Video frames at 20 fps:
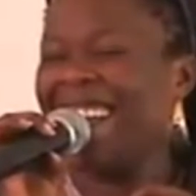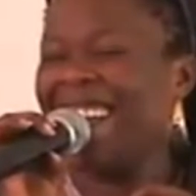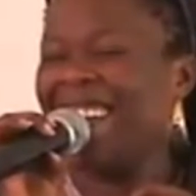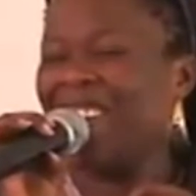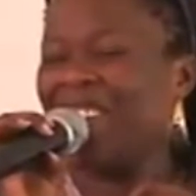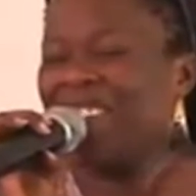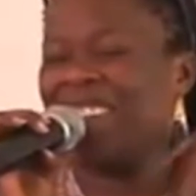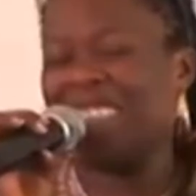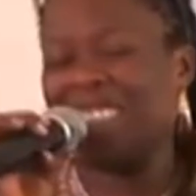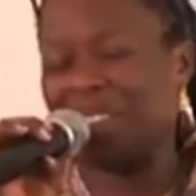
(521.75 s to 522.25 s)

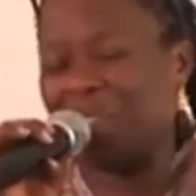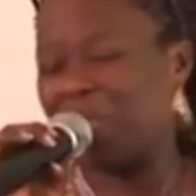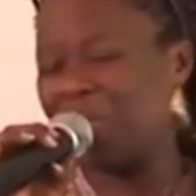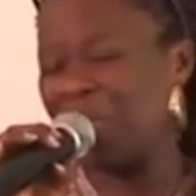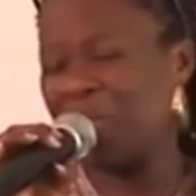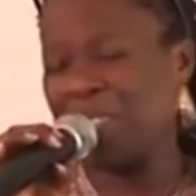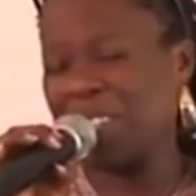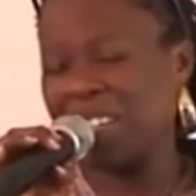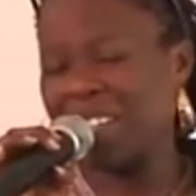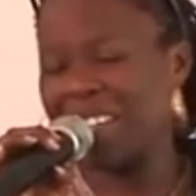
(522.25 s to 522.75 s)
We are the
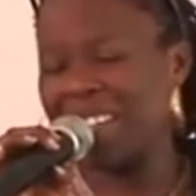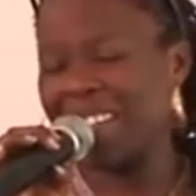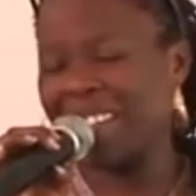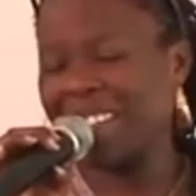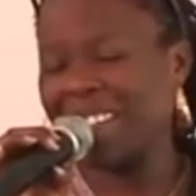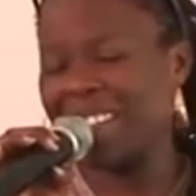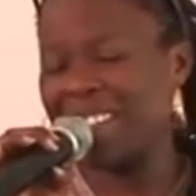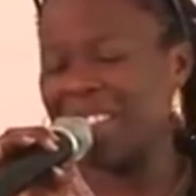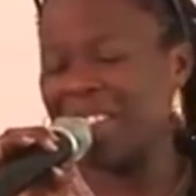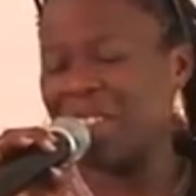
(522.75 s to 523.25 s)
future.
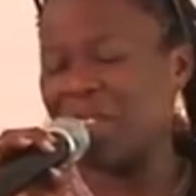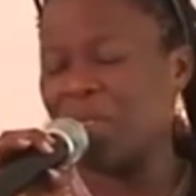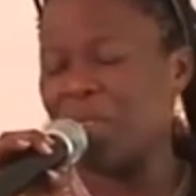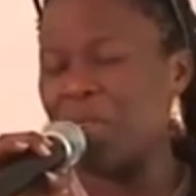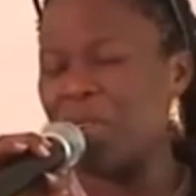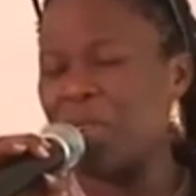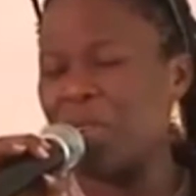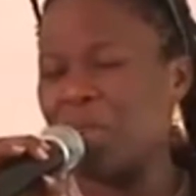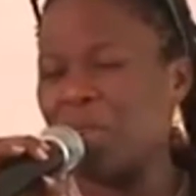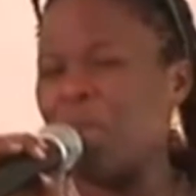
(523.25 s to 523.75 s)

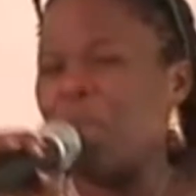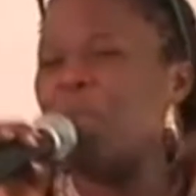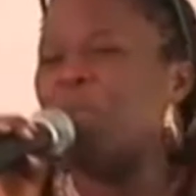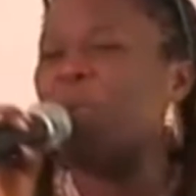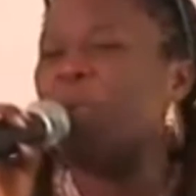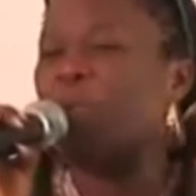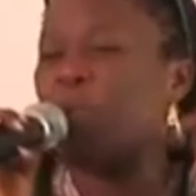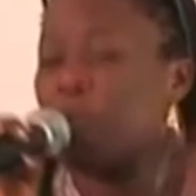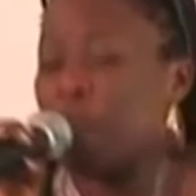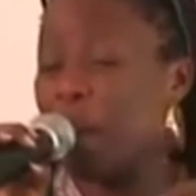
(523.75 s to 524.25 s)

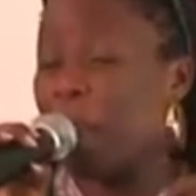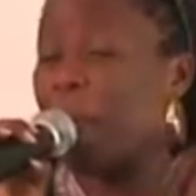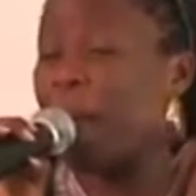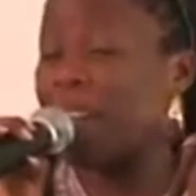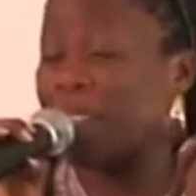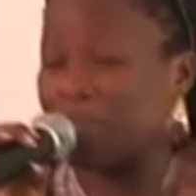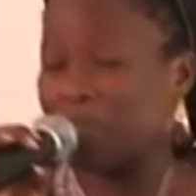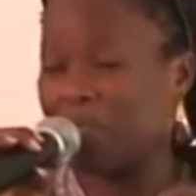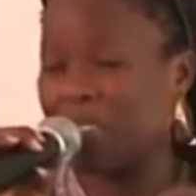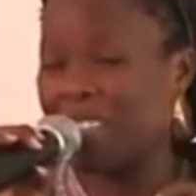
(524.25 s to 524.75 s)
We are
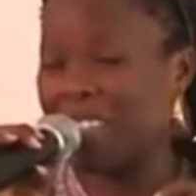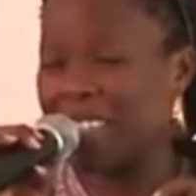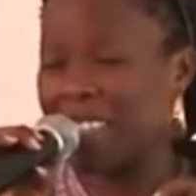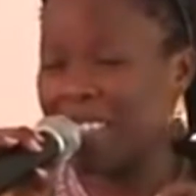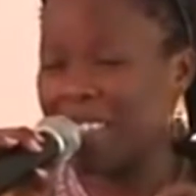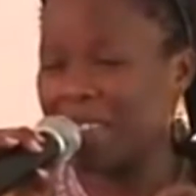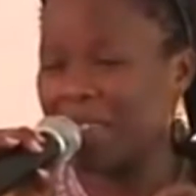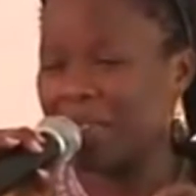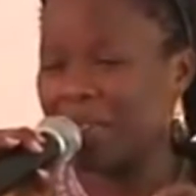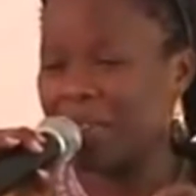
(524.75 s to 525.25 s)
part of this.
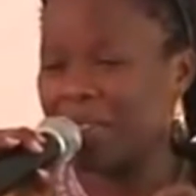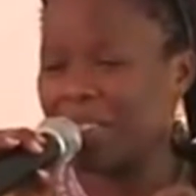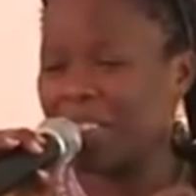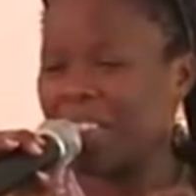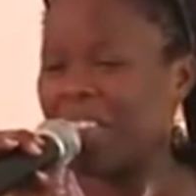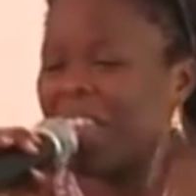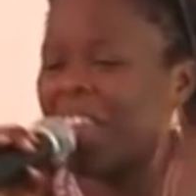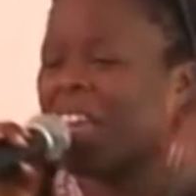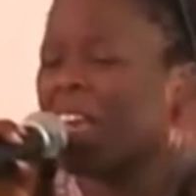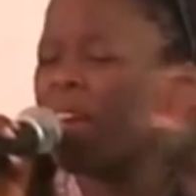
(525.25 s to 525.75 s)

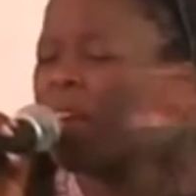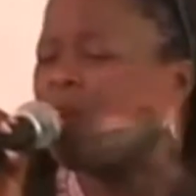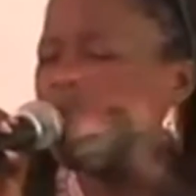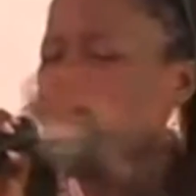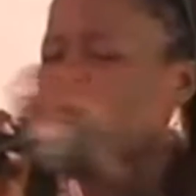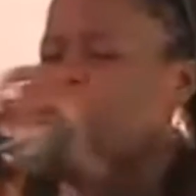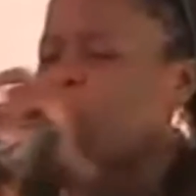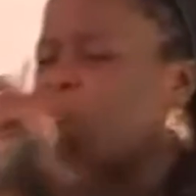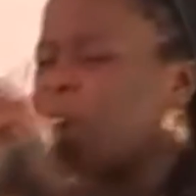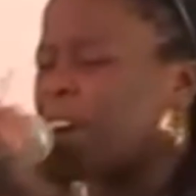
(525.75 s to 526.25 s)
If
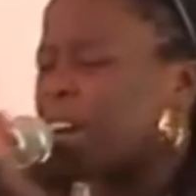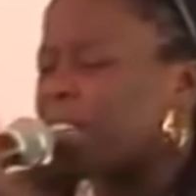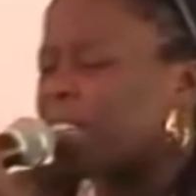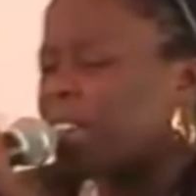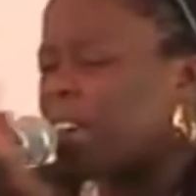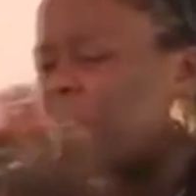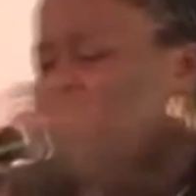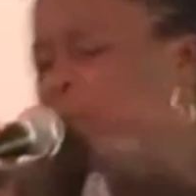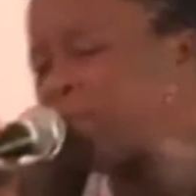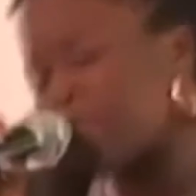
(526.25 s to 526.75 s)
you forget
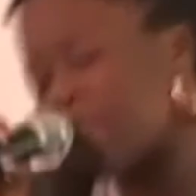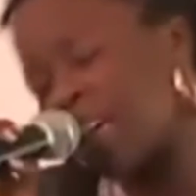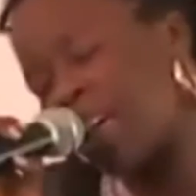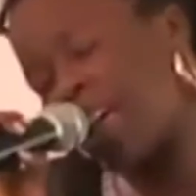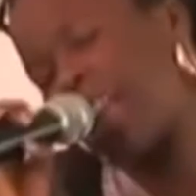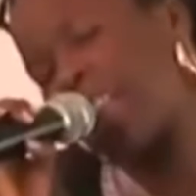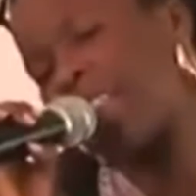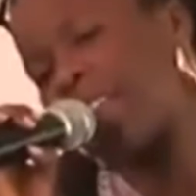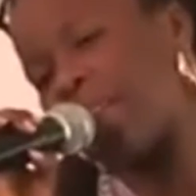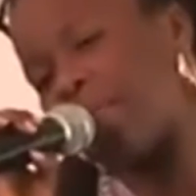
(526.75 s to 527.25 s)
everything
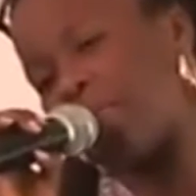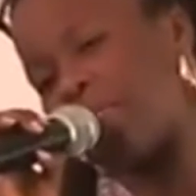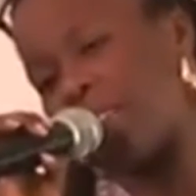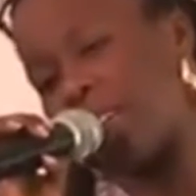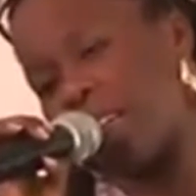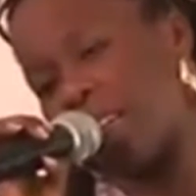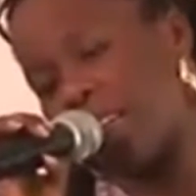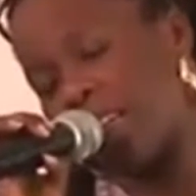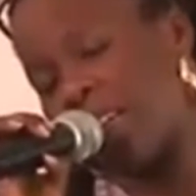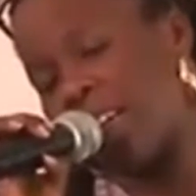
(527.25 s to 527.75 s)
else I've
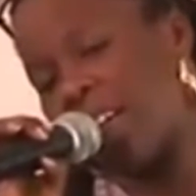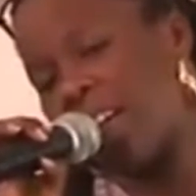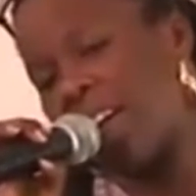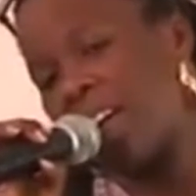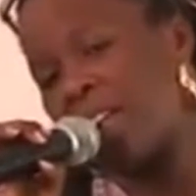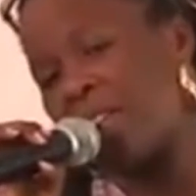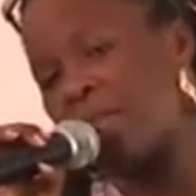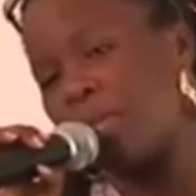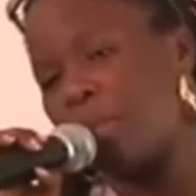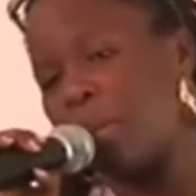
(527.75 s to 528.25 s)
said,
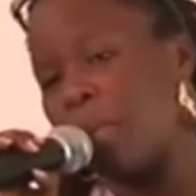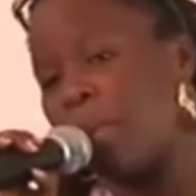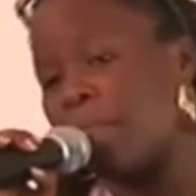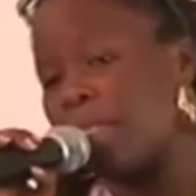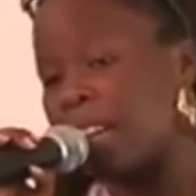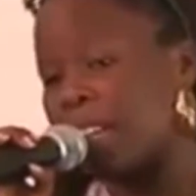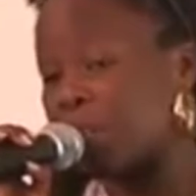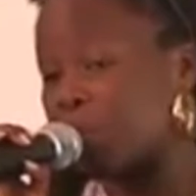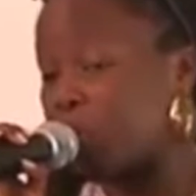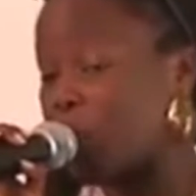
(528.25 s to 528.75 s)
remember
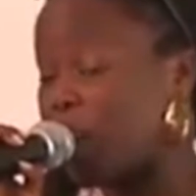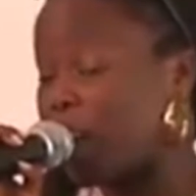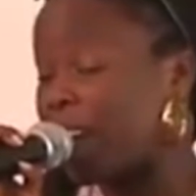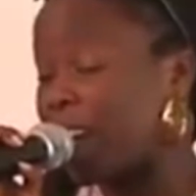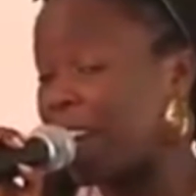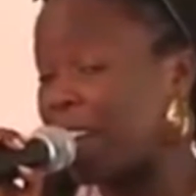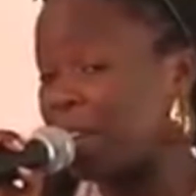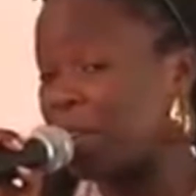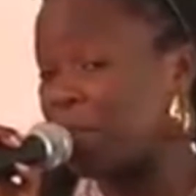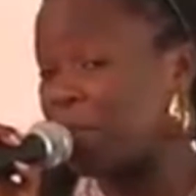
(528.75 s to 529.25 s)
that one
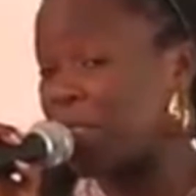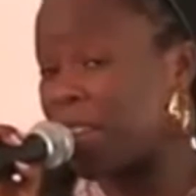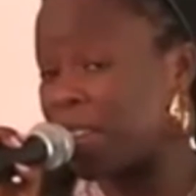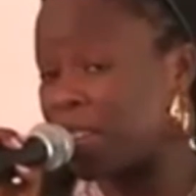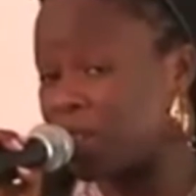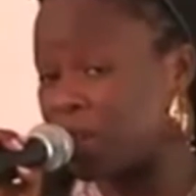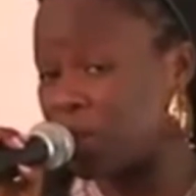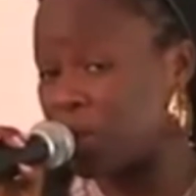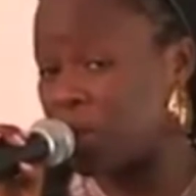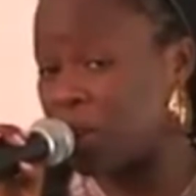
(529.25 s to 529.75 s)
line of
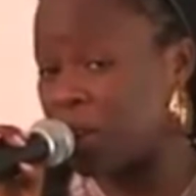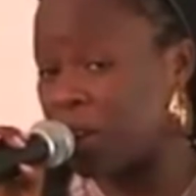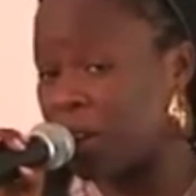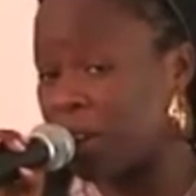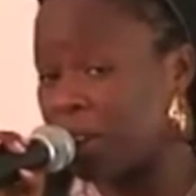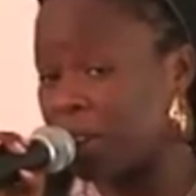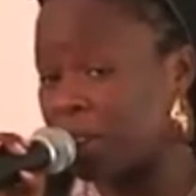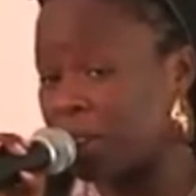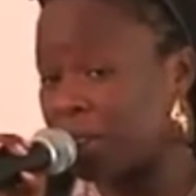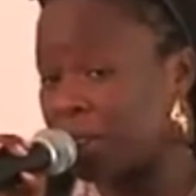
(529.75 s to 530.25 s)
that song,
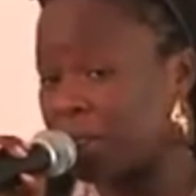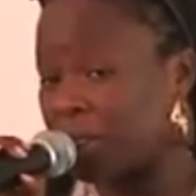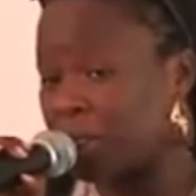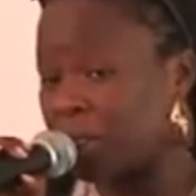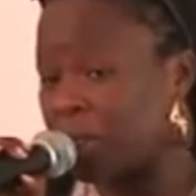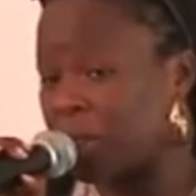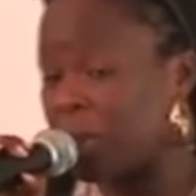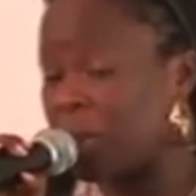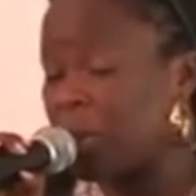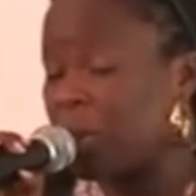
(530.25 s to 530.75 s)

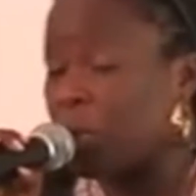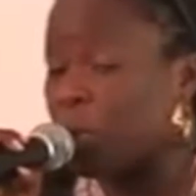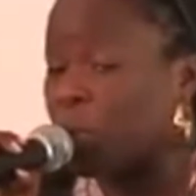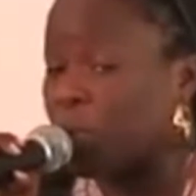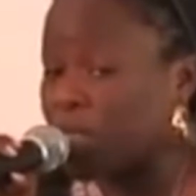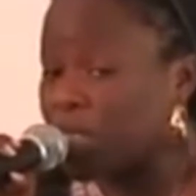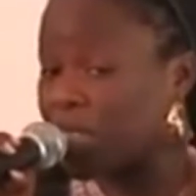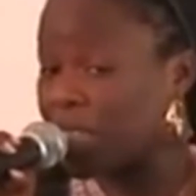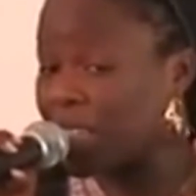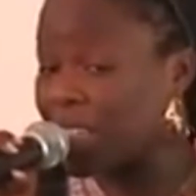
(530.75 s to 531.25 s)

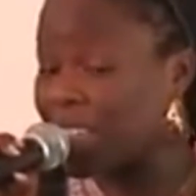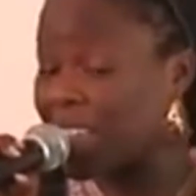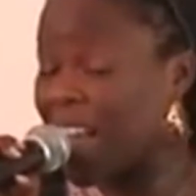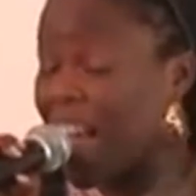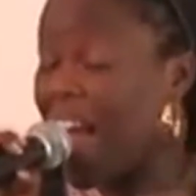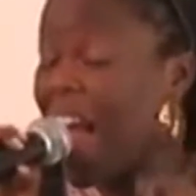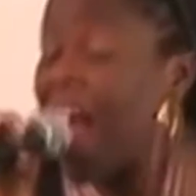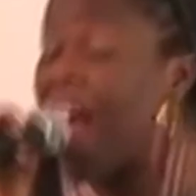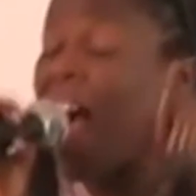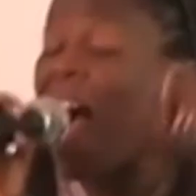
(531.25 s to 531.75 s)
which is,
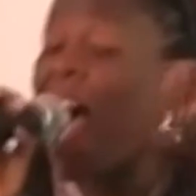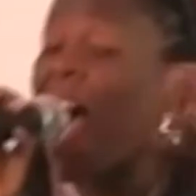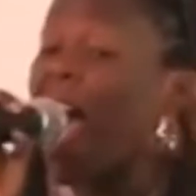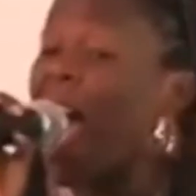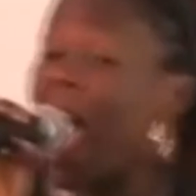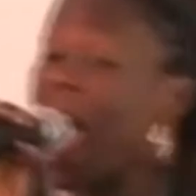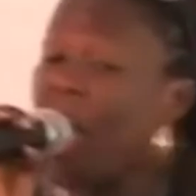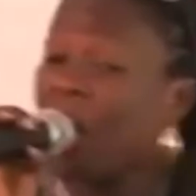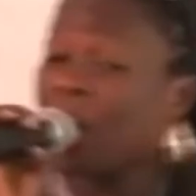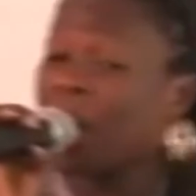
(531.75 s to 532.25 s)

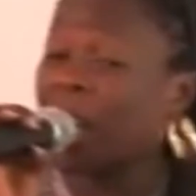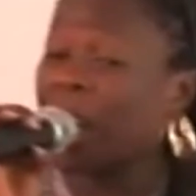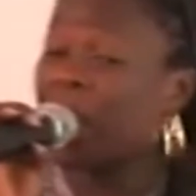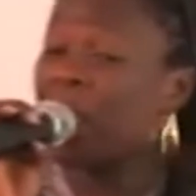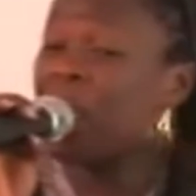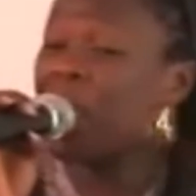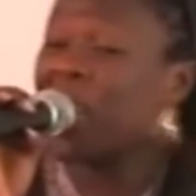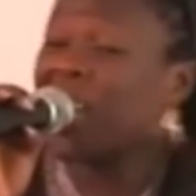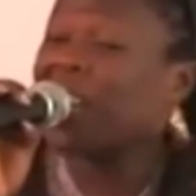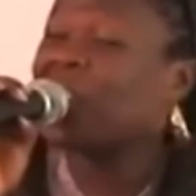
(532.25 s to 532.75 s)
how
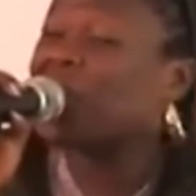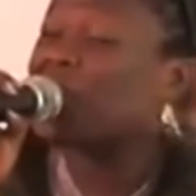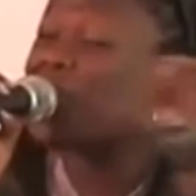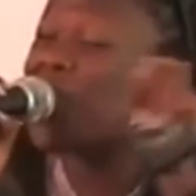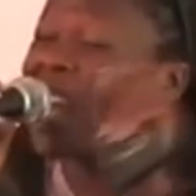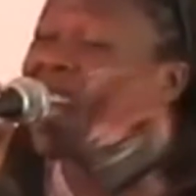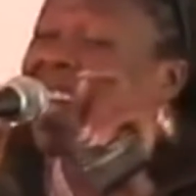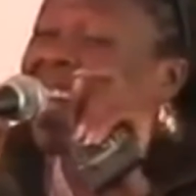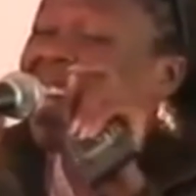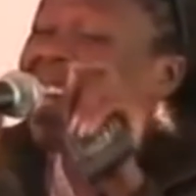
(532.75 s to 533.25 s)
can they
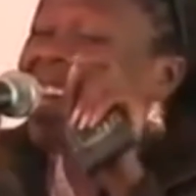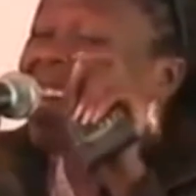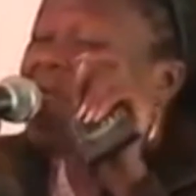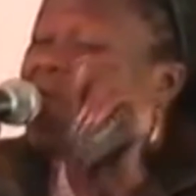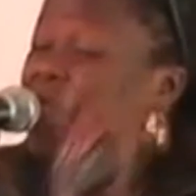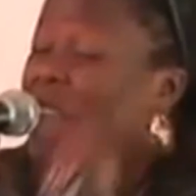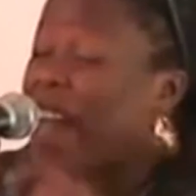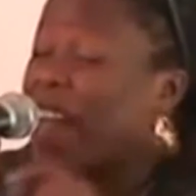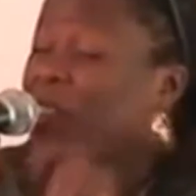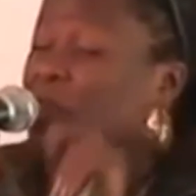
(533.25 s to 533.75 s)
say
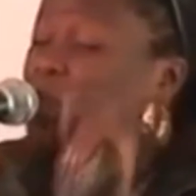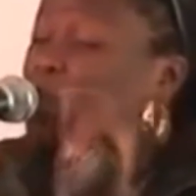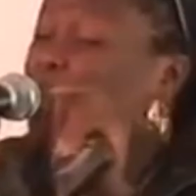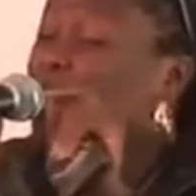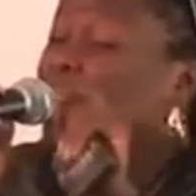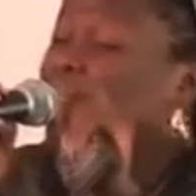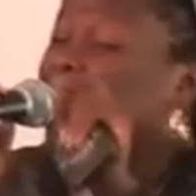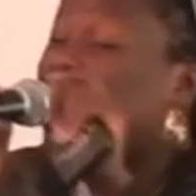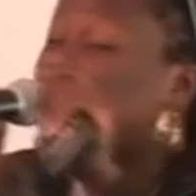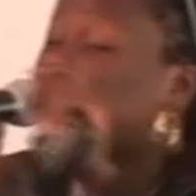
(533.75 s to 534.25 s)
that
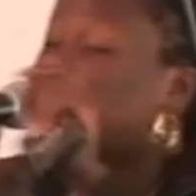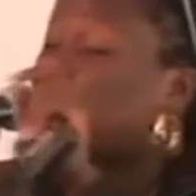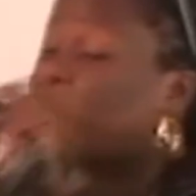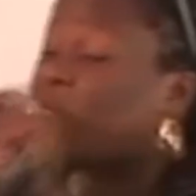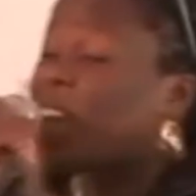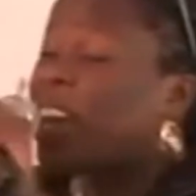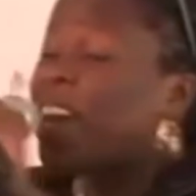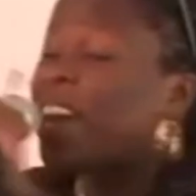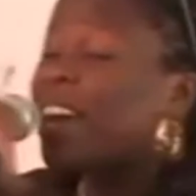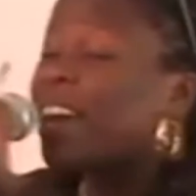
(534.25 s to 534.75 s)
we are
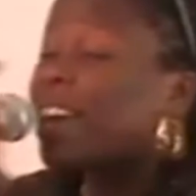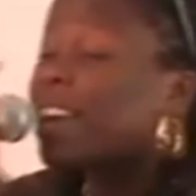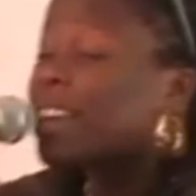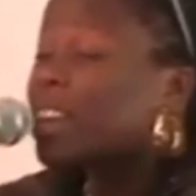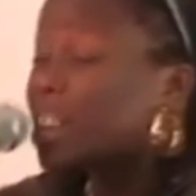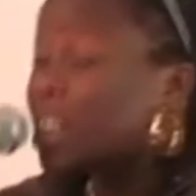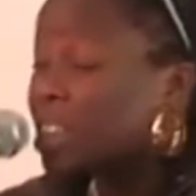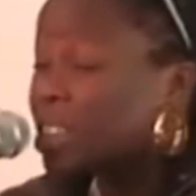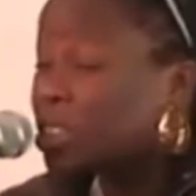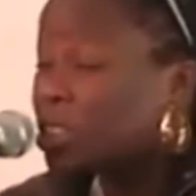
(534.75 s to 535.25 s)

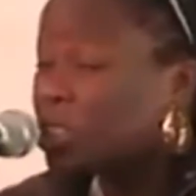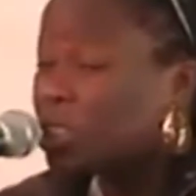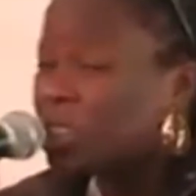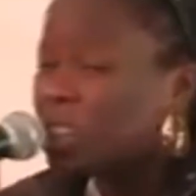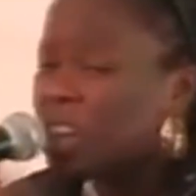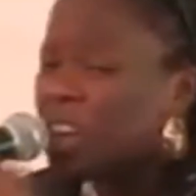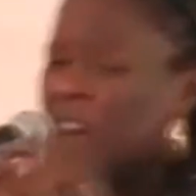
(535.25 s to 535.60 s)
finished?